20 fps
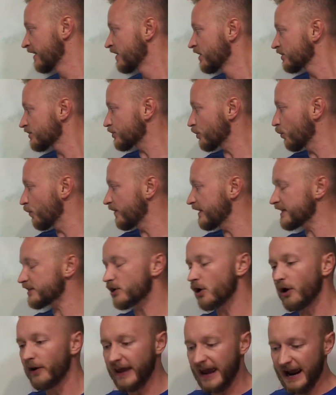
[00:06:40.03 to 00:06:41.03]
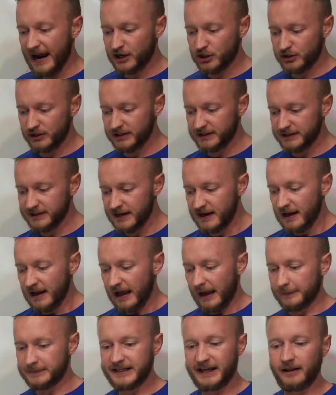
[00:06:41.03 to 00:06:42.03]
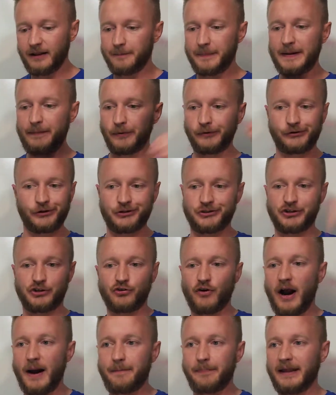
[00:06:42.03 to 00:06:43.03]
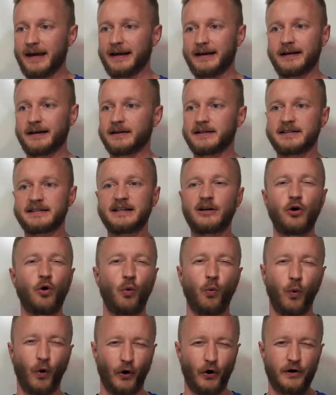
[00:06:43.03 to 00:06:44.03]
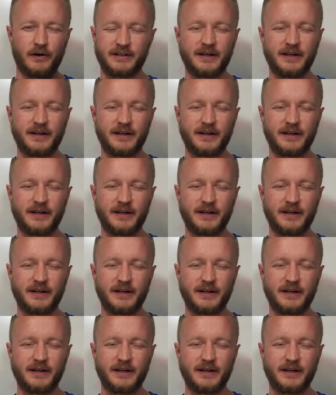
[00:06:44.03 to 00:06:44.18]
So these call to actions, I'm telling people just to drop like a single word,